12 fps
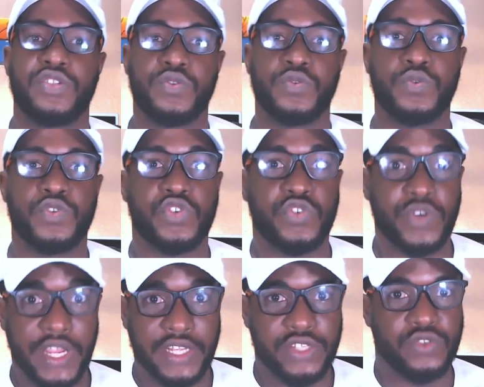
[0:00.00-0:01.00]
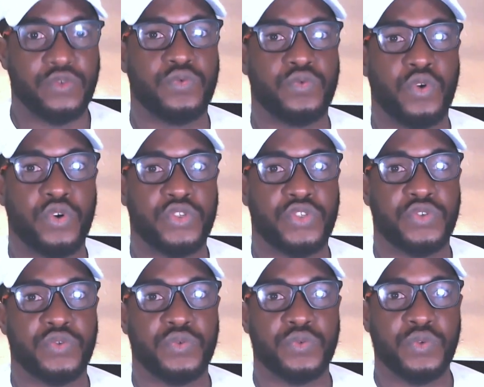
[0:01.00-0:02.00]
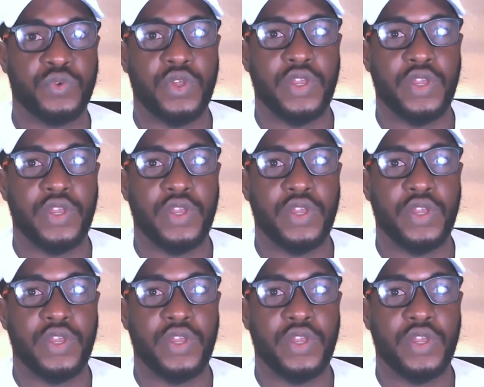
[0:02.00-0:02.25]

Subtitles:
to try to or to